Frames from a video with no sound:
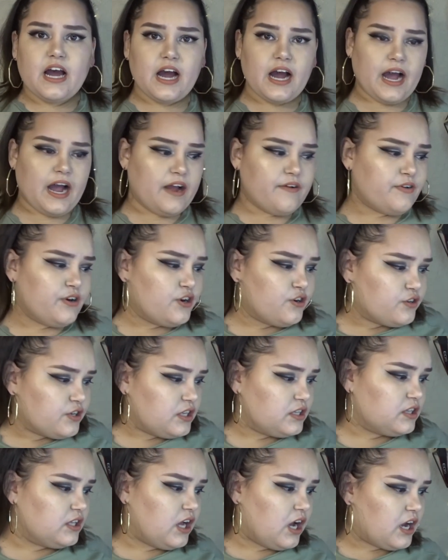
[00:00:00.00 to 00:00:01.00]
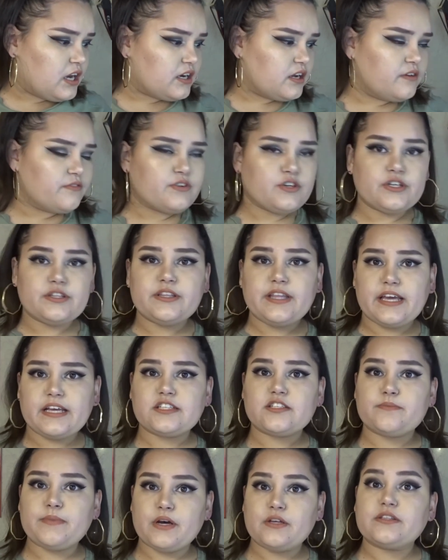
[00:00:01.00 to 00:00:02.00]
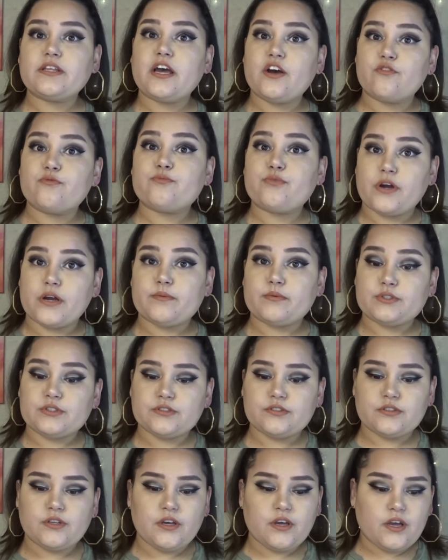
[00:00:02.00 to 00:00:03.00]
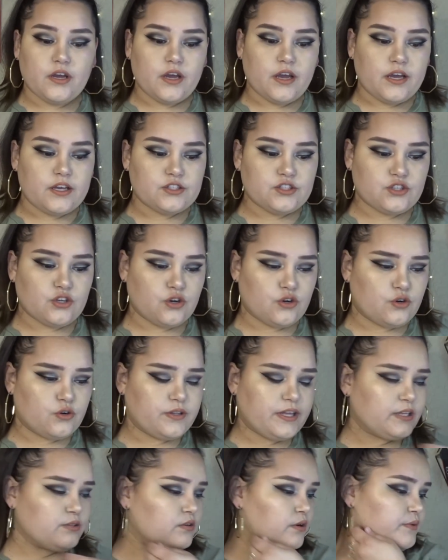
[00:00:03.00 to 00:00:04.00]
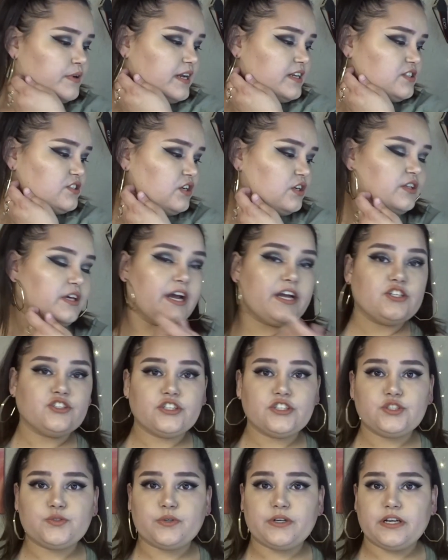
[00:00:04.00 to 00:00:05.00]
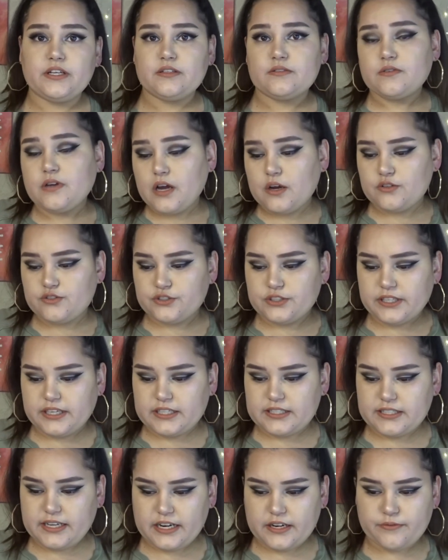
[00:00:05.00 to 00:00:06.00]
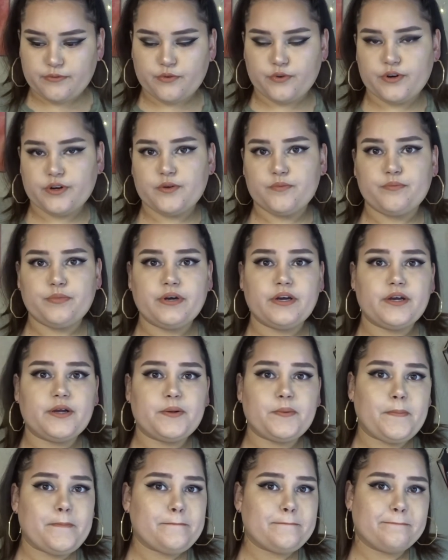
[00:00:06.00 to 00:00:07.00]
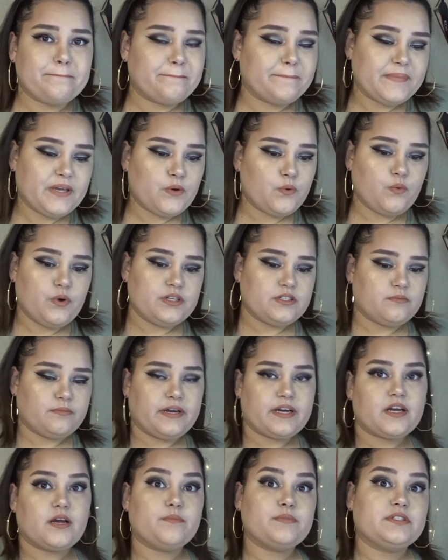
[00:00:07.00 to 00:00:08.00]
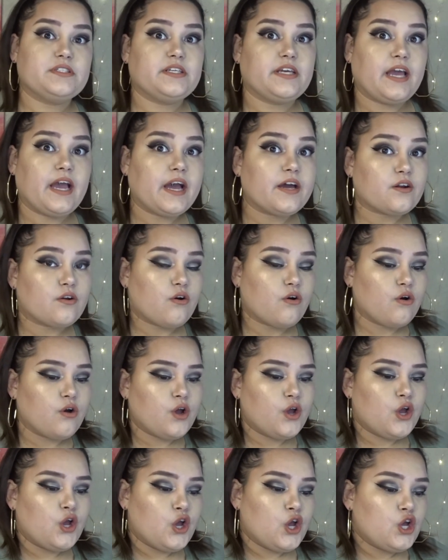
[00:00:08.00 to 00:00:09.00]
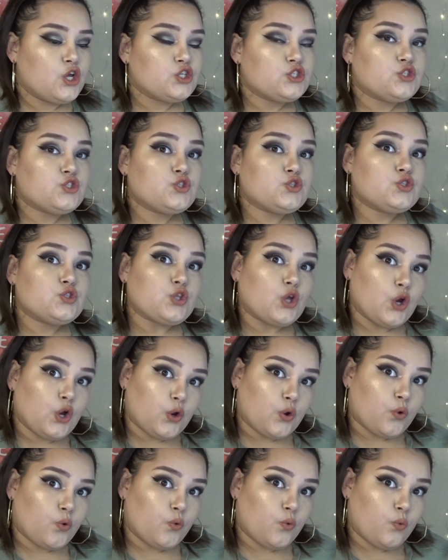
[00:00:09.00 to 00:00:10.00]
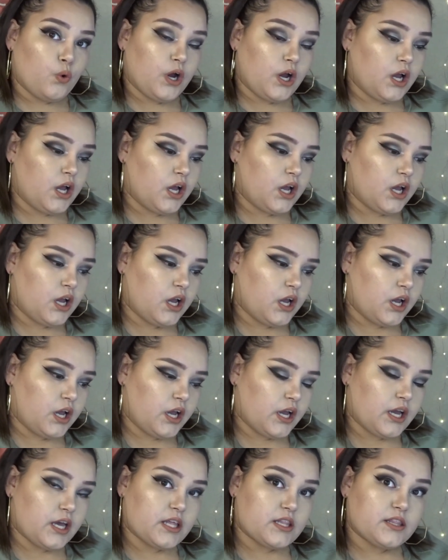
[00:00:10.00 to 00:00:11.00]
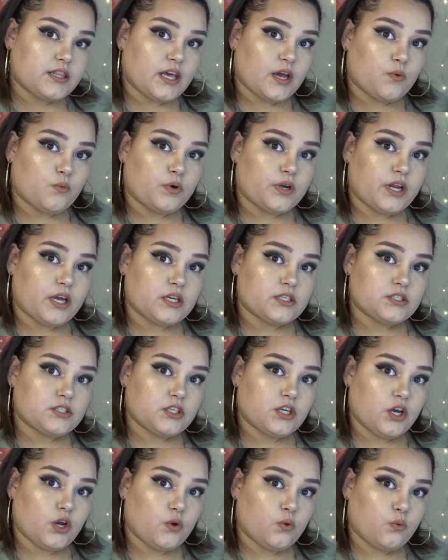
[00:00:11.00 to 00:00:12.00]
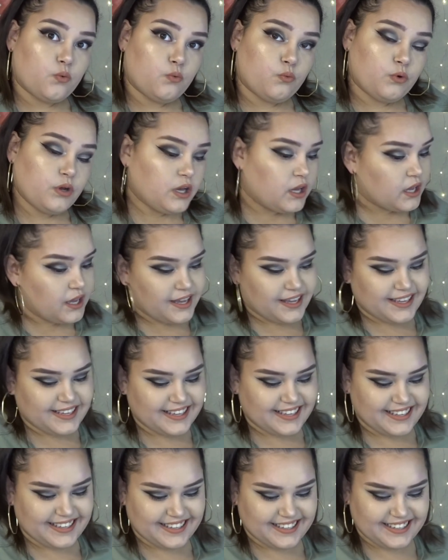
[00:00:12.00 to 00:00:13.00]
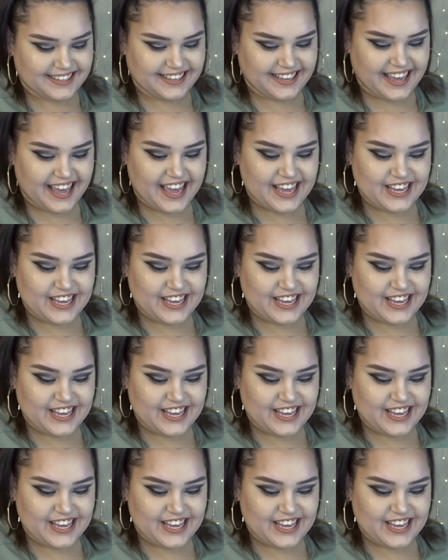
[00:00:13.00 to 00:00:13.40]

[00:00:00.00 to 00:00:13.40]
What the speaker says: I've heard a lot of good things about the e.l.f. primers. So that's why when I saw the hydration one, I was really excited for it, but it wasn't my cup of tea at all. So that one has to go.